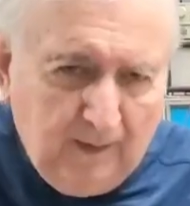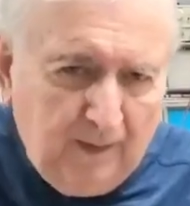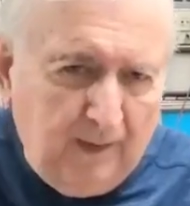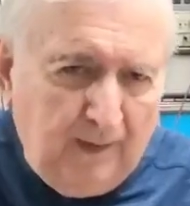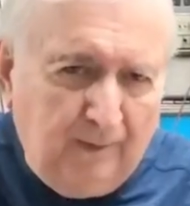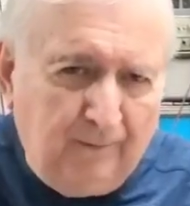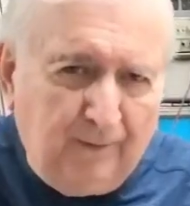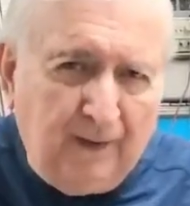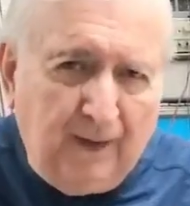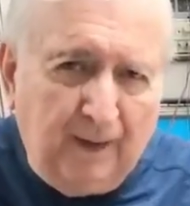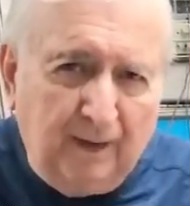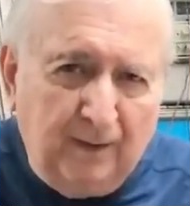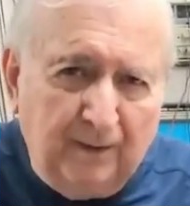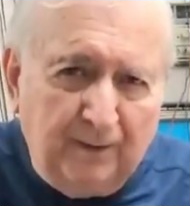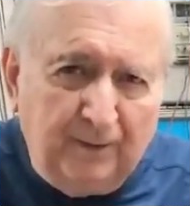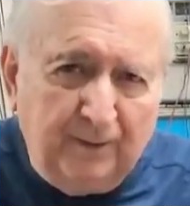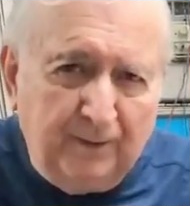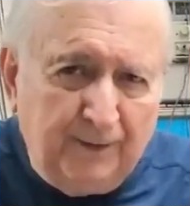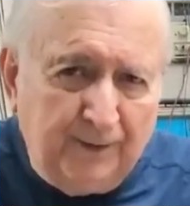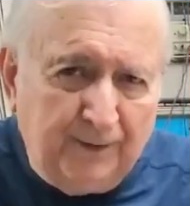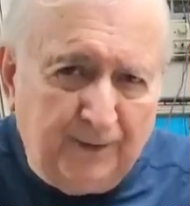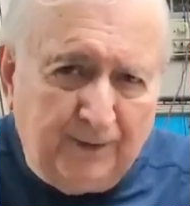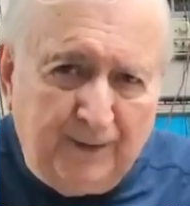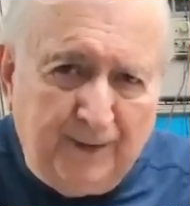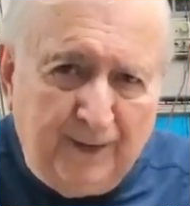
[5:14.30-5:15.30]
I've got
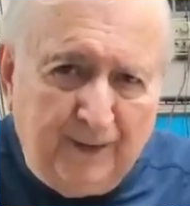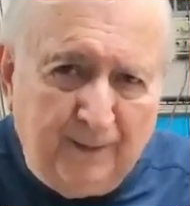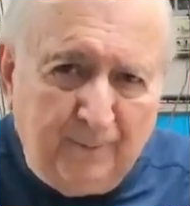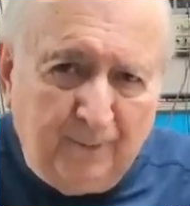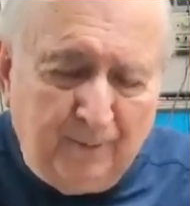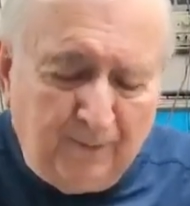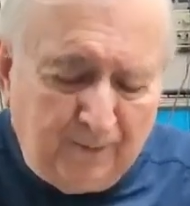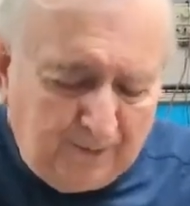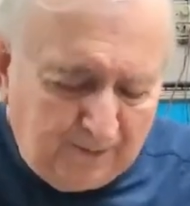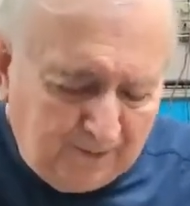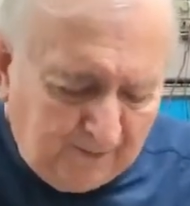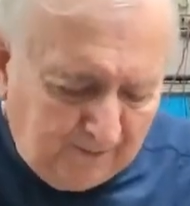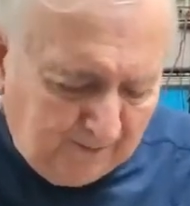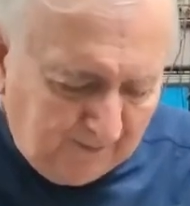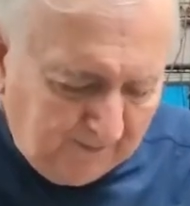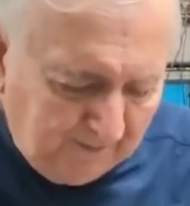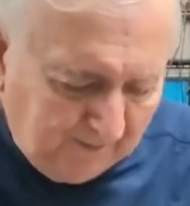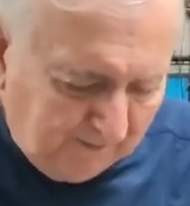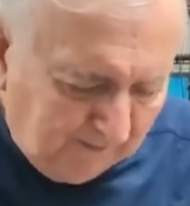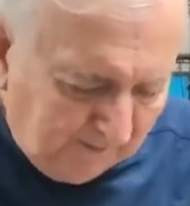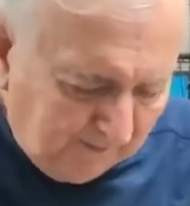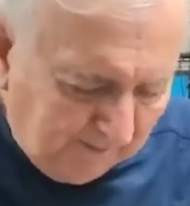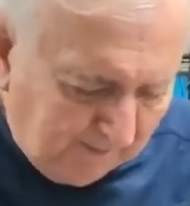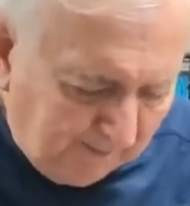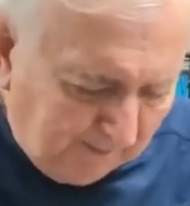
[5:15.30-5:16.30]
hundreds of cables,
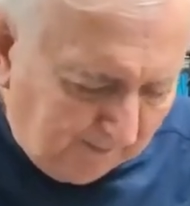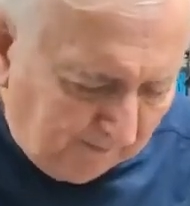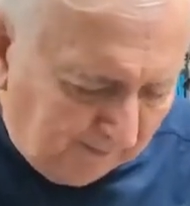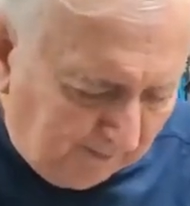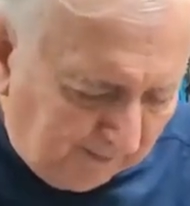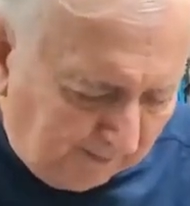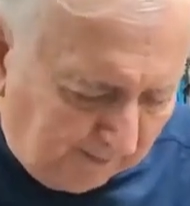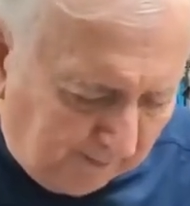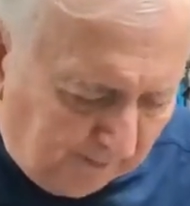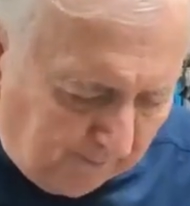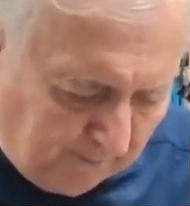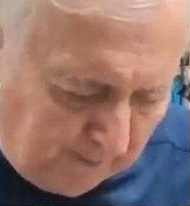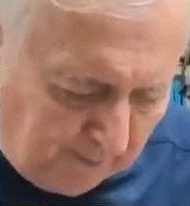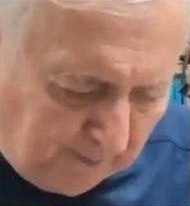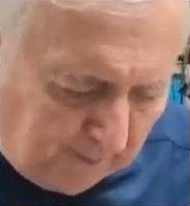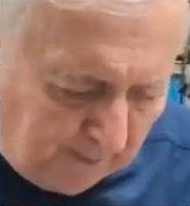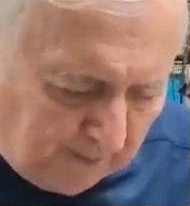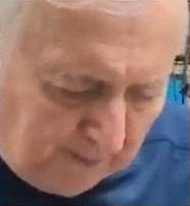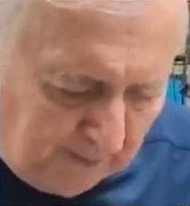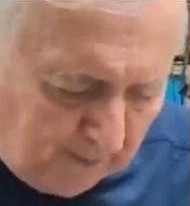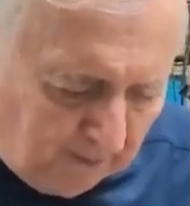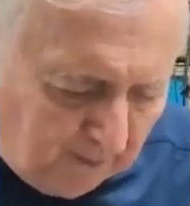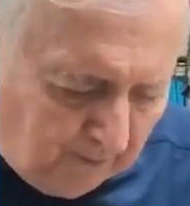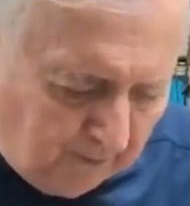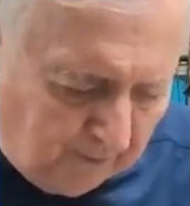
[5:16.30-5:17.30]
and I can build my
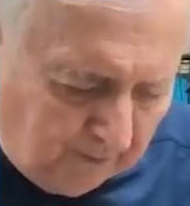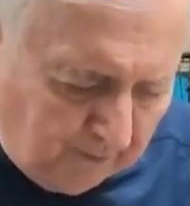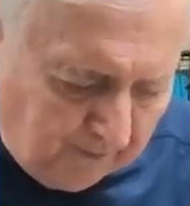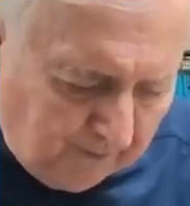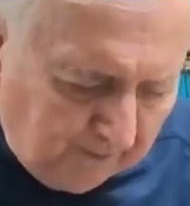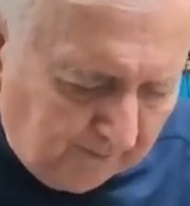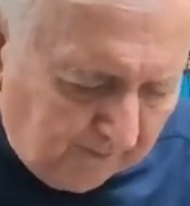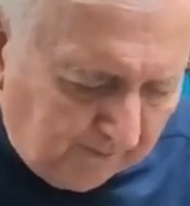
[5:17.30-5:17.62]
own.